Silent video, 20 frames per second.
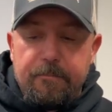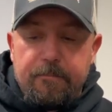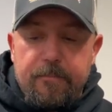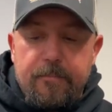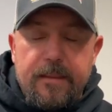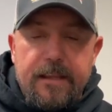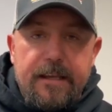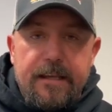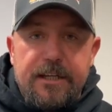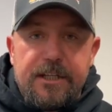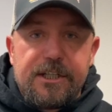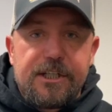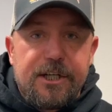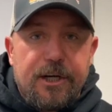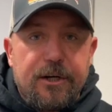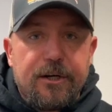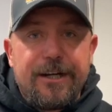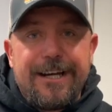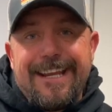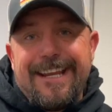the
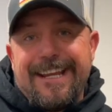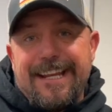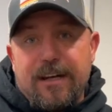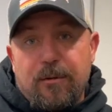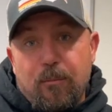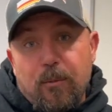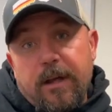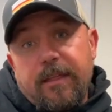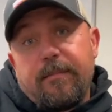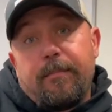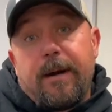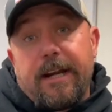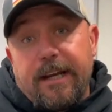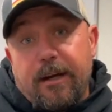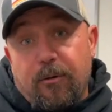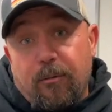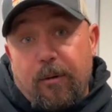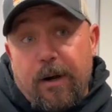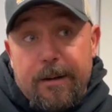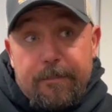shirt in with my
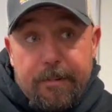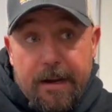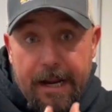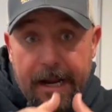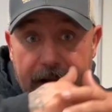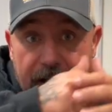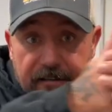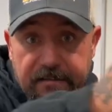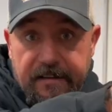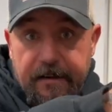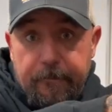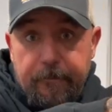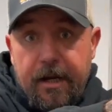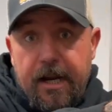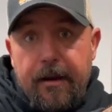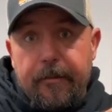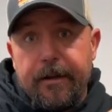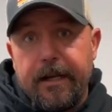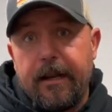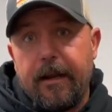grip as I'm
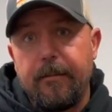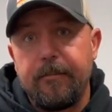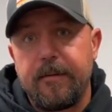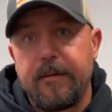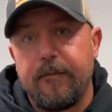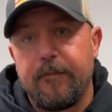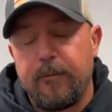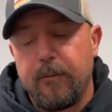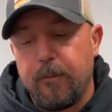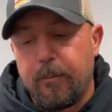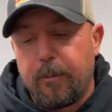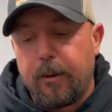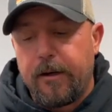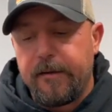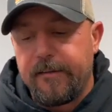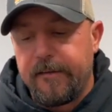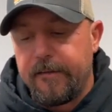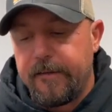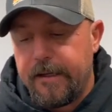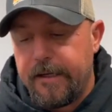coming up to full
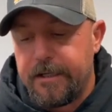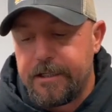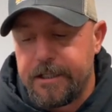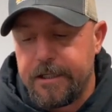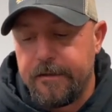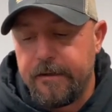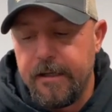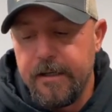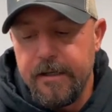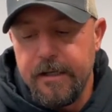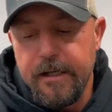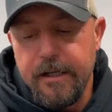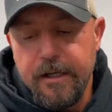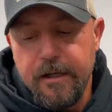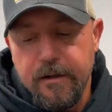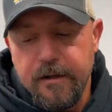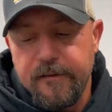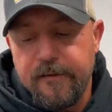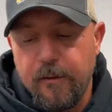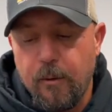presentation.
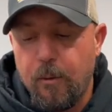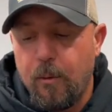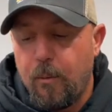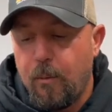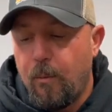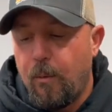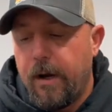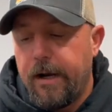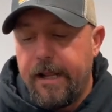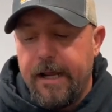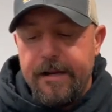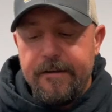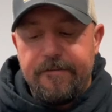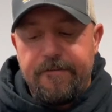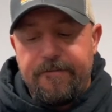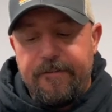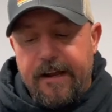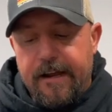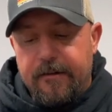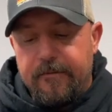So what I
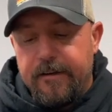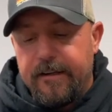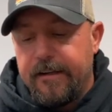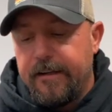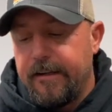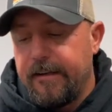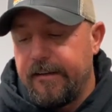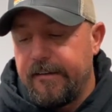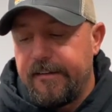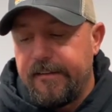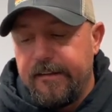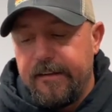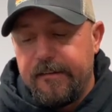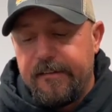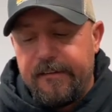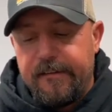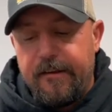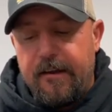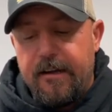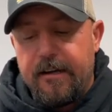found is
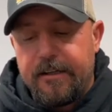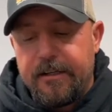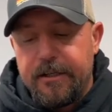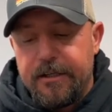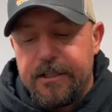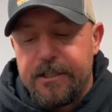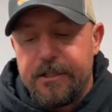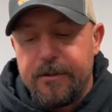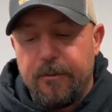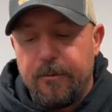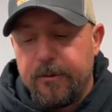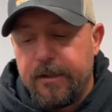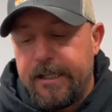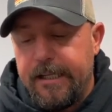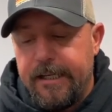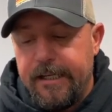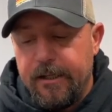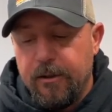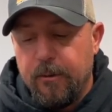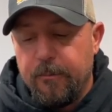this Dr. Scholl
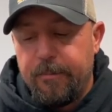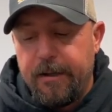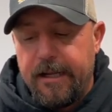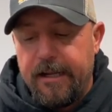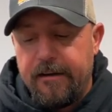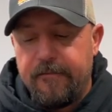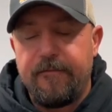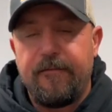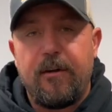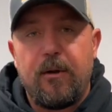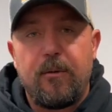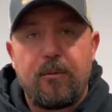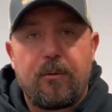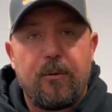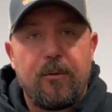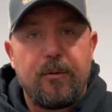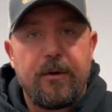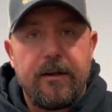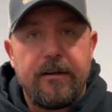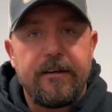heel pad
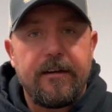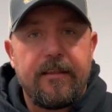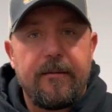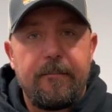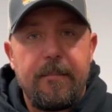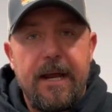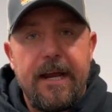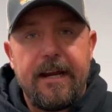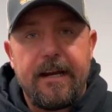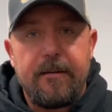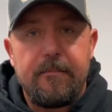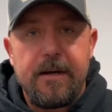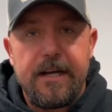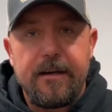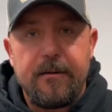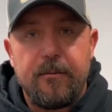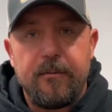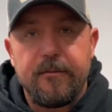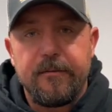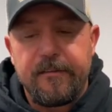Velcroed onto the back of my
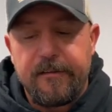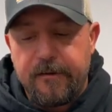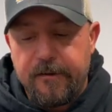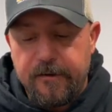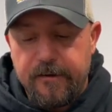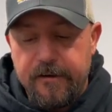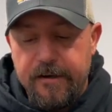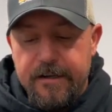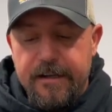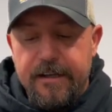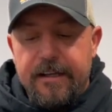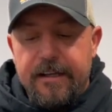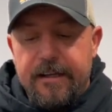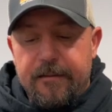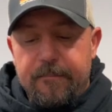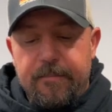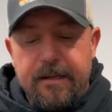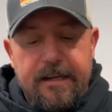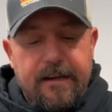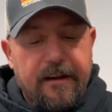holster.
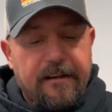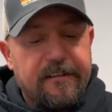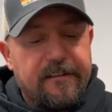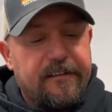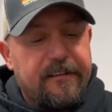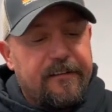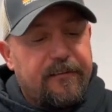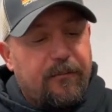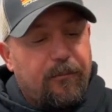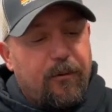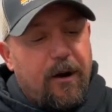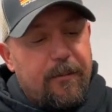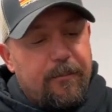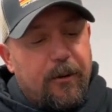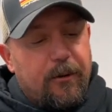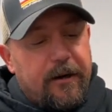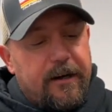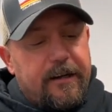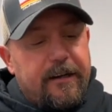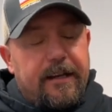Because it's
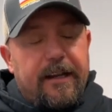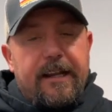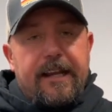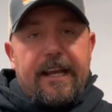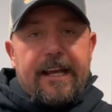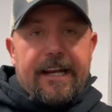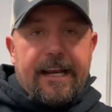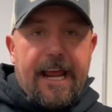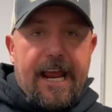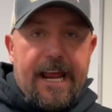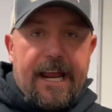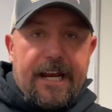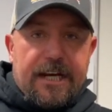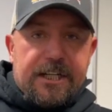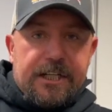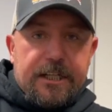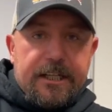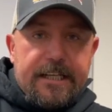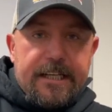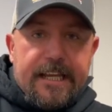rubbery, it
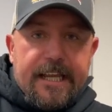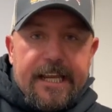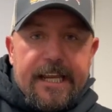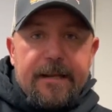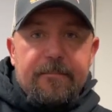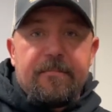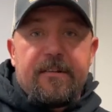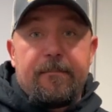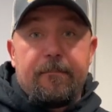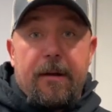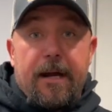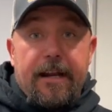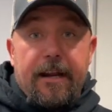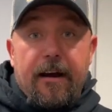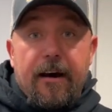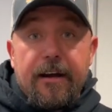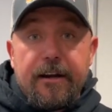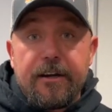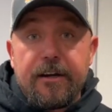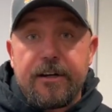actually keeps my
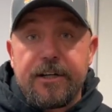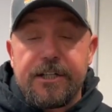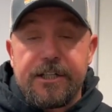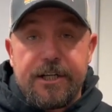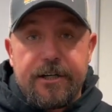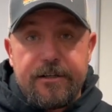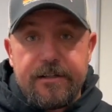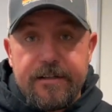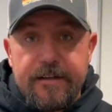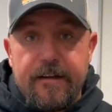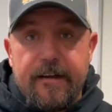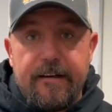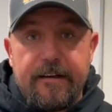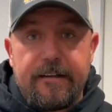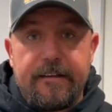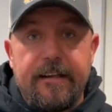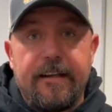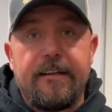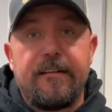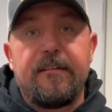undershirt
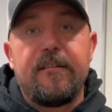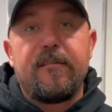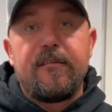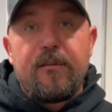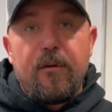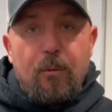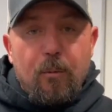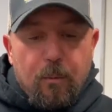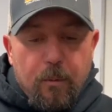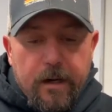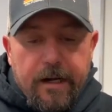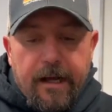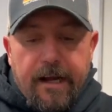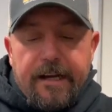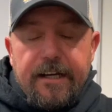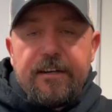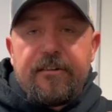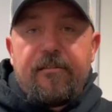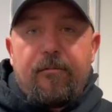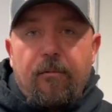tucked in. So when
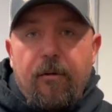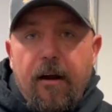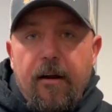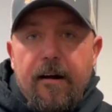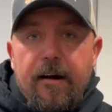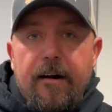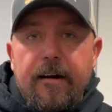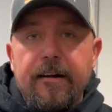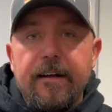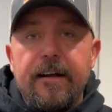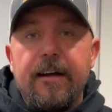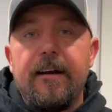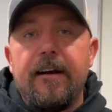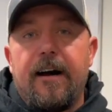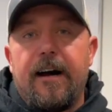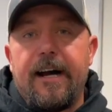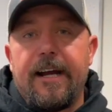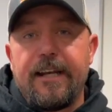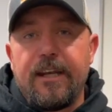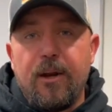I draw,
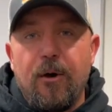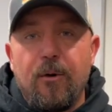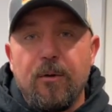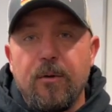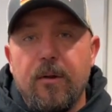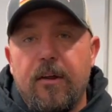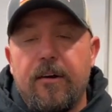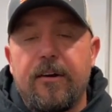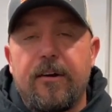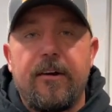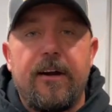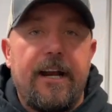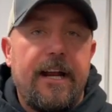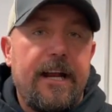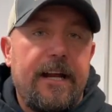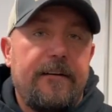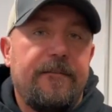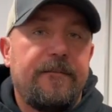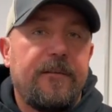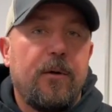I no longer
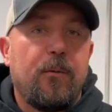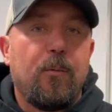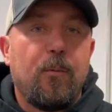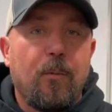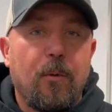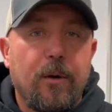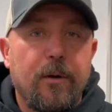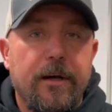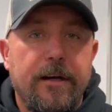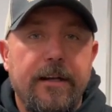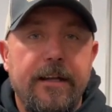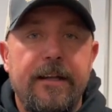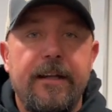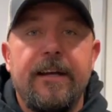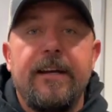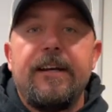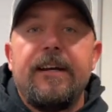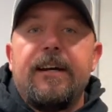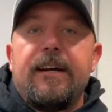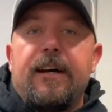have to worry
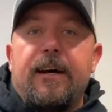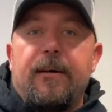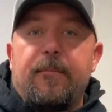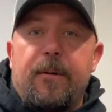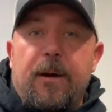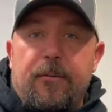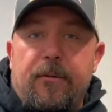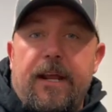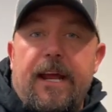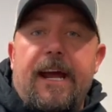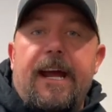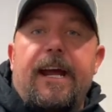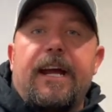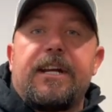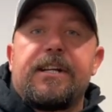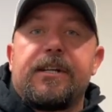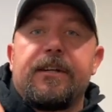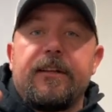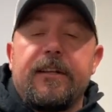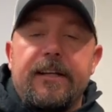about
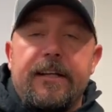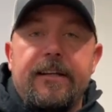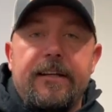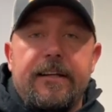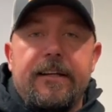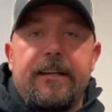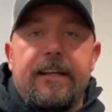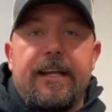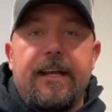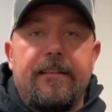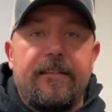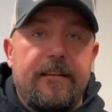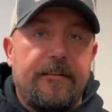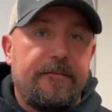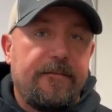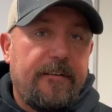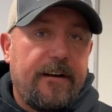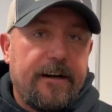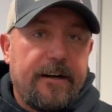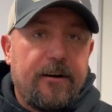actually getting
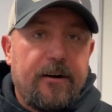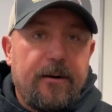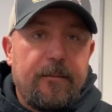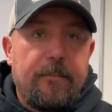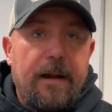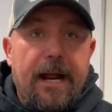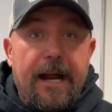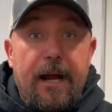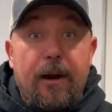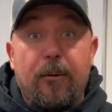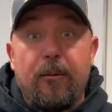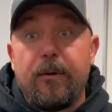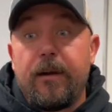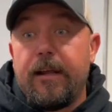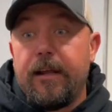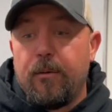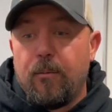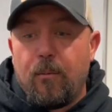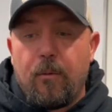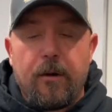the firearm out
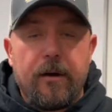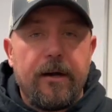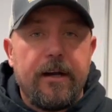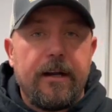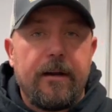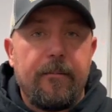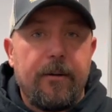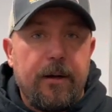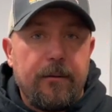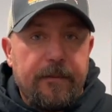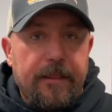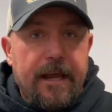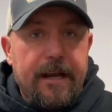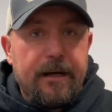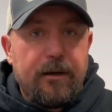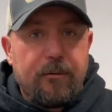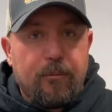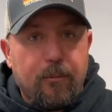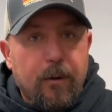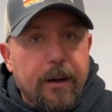and worrying about
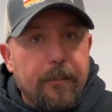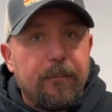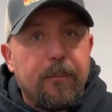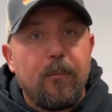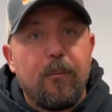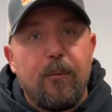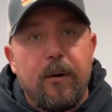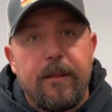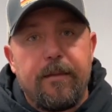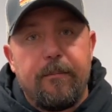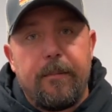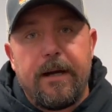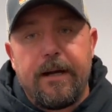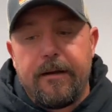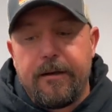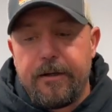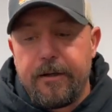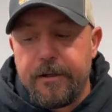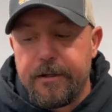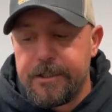that grip with my
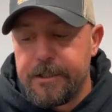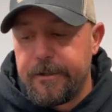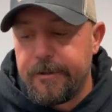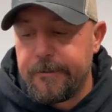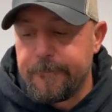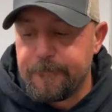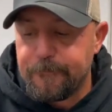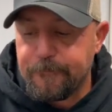undershirt.